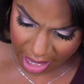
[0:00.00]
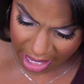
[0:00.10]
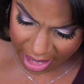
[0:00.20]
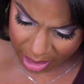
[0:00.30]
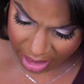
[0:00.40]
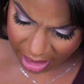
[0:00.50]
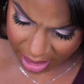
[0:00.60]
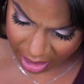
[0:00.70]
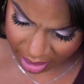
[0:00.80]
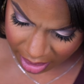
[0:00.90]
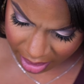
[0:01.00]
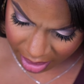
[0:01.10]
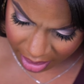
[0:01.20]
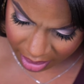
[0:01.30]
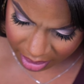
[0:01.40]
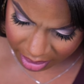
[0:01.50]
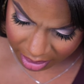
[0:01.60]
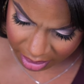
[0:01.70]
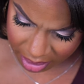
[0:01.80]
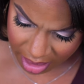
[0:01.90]
And then
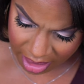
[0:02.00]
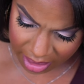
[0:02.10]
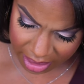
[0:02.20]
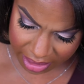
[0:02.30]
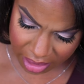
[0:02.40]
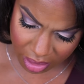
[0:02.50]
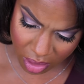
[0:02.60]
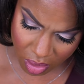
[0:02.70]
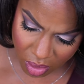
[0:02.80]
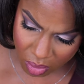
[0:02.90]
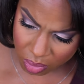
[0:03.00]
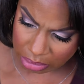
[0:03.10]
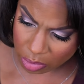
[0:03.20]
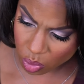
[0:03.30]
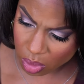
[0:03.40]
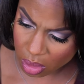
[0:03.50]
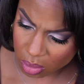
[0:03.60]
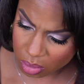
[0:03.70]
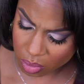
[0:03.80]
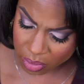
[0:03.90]
let's go
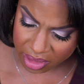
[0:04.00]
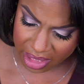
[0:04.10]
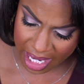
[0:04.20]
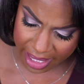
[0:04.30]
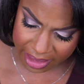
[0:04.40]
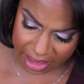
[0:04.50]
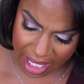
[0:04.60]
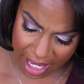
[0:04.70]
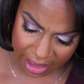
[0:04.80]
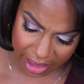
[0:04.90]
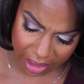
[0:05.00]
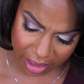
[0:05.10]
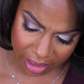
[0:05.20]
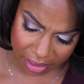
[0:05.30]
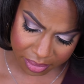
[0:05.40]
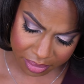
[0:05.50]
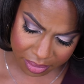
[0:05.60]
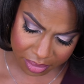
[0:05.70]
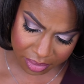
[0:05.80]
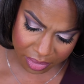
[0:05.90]
whoa, with Diatonic.
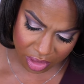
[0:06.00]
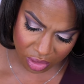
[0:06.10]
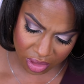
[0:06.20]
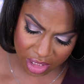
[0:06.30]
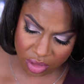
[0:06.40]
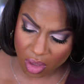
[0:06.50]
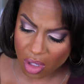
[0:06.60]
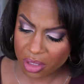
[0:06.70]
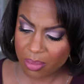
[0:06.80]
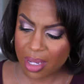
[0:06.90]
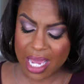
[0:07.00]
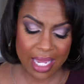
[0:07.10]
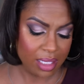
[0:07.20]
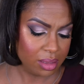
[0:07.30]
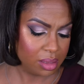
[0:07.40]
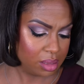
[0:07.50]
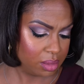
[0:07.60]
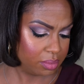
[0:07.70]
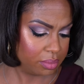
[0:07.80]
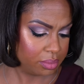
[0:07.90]
So these are all the mattes.